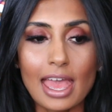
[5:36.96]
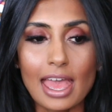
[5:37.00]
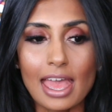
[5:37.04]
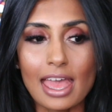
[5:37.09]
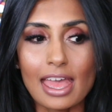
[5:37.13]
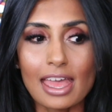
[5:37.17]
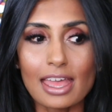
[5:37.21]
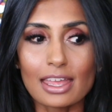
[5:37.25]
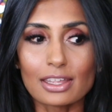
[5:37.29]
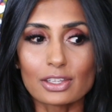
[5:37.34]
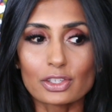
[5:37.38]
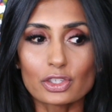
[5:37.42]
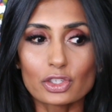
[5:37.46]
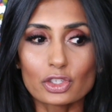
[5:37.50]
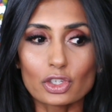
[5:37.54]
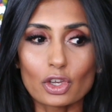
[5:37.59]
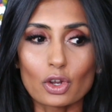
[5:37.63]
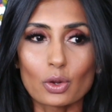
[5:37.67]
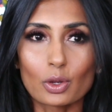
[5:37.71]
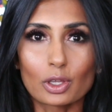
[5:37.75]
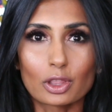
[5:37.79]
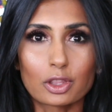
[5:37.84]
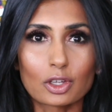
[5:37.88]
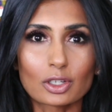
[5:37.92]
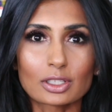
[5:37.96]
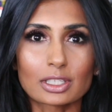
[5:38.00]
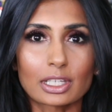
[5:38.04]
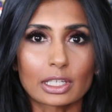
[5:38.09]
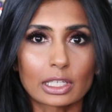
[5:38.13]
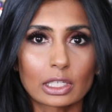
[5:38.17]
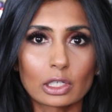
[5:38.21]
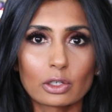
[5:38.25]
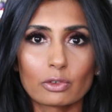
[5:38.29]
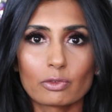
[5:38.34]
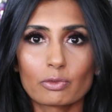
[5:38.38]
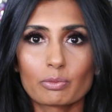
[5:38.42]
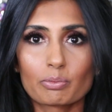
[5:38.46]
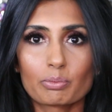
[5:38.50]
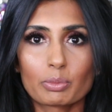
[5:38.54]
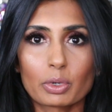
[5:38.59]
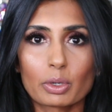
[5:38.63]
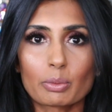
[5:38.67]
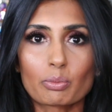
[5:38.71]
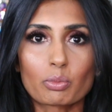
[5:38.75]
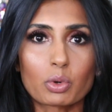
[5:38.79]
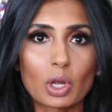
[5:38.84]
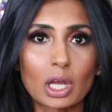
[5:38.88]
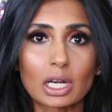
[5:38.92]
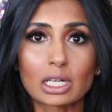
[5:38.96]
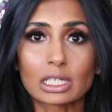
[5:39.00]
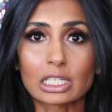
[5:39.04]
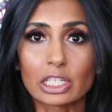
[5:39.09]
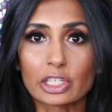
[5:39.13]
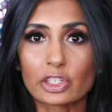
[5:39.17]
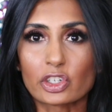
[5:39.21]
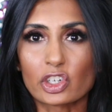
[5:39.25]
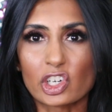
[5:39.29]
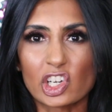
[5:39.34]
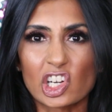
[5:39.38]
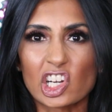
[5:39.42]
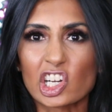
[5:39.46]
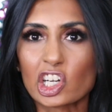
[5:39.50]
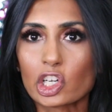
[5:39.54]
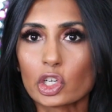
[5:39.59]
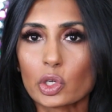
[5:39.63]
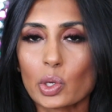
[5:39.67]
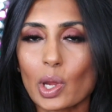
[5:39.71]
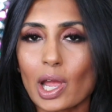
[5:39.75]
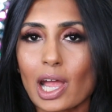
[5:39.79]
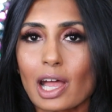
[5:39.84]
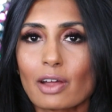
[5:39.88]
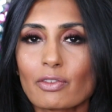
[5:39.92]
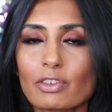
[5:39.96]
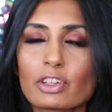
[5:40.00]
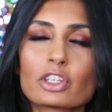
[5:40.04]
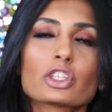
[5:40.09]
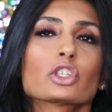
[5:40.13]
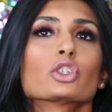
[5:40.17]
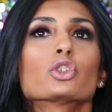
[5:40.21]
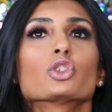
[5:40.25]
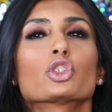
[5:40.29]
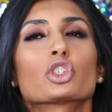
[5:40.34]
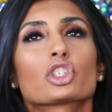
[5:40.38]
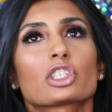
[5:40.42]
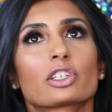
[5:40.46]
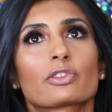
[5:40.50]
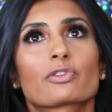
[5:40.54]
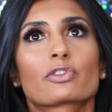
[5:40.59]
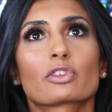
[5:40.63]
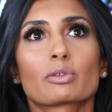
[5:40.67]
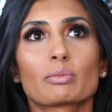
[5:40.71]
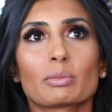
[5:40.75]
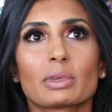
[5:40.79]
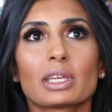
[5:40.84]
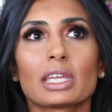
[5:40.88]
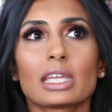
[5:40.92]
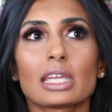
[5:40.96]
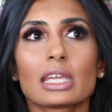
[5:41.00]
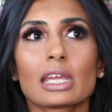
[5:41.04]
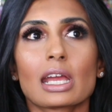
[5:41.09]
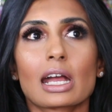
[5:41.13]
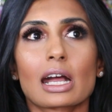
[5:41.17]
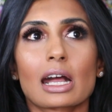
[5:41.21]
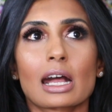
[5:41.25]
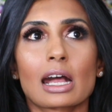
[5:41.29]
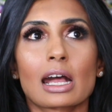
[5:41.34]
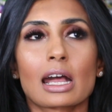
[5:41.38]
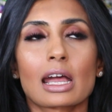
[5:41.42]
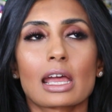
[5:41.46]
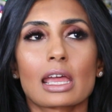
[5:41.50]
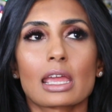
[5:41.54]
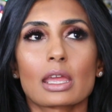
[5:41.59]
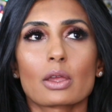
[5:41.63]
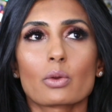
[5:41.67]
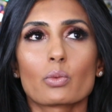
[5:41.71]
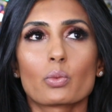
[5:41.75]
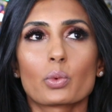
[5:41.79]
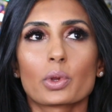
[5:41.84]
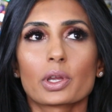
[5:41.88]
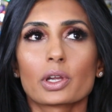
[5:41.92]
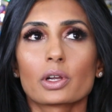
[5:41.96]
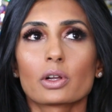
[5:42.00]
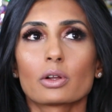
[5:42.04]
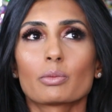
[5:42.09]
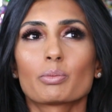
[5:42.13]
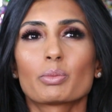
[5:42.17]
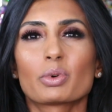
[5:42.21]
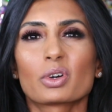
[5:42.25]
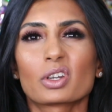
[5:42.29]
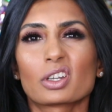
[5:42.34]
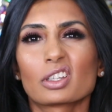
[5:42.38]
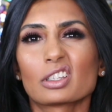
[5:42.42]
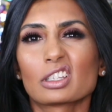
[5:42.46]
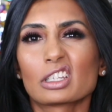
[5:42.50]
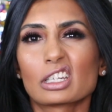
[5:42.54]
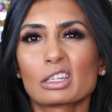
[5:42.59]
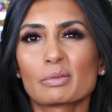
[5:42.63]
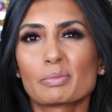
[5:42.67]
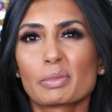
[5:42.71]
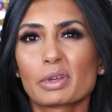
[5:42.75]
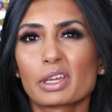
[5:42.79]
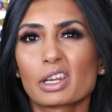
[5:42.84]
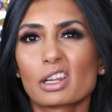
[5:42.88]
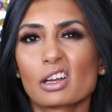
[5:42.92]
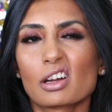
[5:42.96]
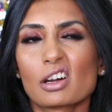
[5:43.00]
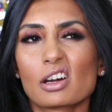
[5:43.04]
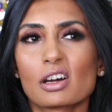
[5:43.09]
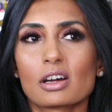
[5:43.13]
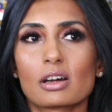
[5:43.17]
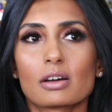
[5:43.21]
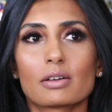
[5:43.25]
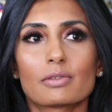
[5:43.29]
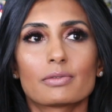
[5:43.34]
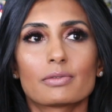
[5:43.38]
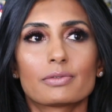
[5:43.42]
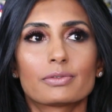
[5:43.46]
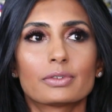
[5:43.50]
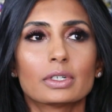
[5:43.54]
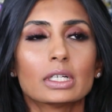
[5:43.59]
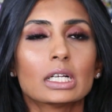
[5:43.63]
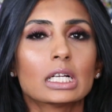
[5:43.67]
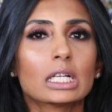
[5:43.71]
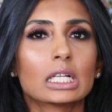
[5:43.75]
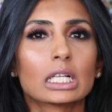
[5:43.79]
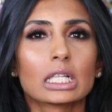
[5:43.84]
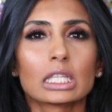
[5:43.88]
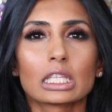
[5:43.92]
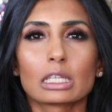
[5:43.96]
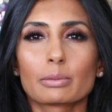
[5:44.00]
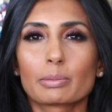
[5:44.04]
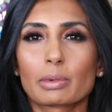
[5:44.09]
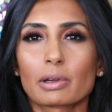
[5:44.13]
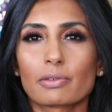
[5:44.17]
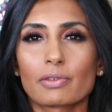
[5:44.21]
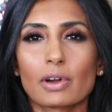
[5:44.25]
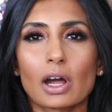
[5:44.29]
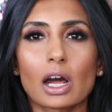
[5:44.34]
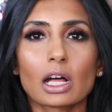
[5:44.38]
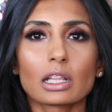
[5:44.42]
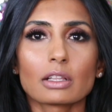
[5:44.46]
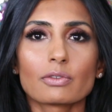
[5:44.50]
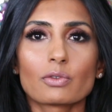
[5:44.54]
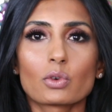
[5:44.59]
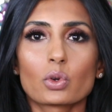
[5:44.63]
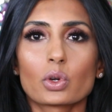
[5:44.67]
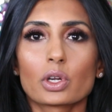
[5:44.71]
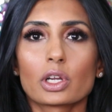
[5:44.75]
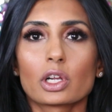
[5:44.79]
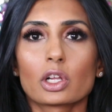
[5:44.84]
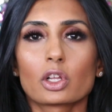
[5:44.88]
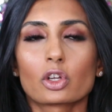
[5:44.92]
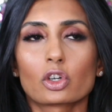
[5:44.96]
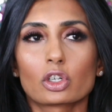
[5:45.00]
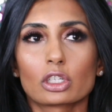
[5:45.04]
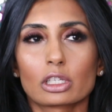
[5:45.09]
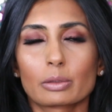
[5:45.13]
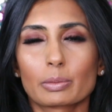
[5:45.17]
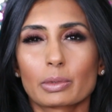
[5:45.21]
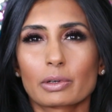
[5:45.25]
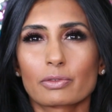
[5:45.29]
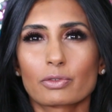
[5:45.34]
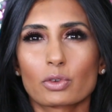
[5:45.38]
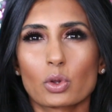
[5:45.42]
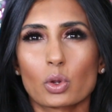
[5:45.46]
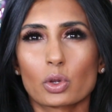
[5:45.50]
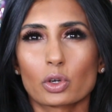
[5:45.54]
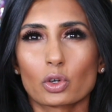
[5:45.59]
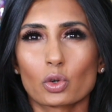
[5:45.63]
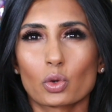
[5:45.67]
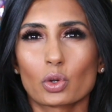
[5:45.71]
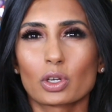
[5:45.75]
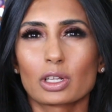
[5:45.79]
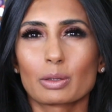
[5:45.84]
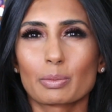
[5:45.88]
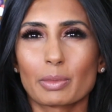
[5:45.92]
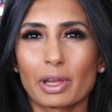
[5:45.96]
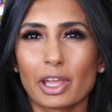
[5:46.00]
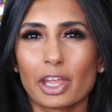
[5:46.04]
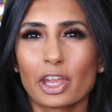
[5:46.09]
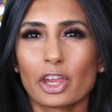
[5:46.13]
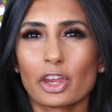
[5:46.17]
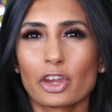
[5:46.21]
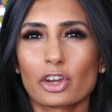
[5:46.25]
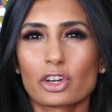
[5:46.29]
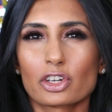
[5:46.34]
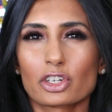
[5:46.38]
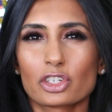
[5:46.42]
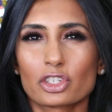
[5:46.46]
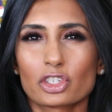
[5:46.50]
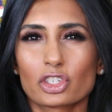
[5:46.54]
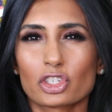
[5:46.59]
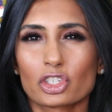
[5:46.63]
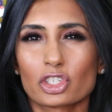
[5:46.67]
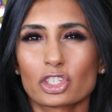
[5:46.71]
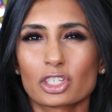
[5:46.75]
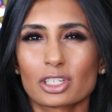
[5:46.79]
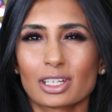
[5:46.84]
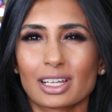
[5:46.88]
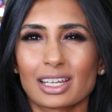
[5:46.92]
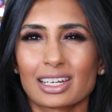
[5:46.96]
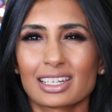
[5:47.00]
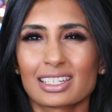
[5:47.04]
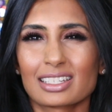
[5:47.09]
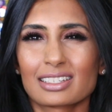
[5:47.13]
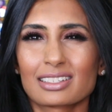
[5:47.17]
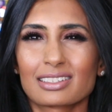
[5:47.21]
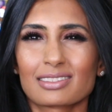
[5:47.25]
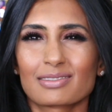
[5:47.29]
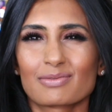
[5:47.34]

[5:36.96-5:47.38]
And so it looks like you've put product in your hair and you haven't. Usually for me, I will put a little bit of olive oil or a little bit of coconut oil in my hair just to kind of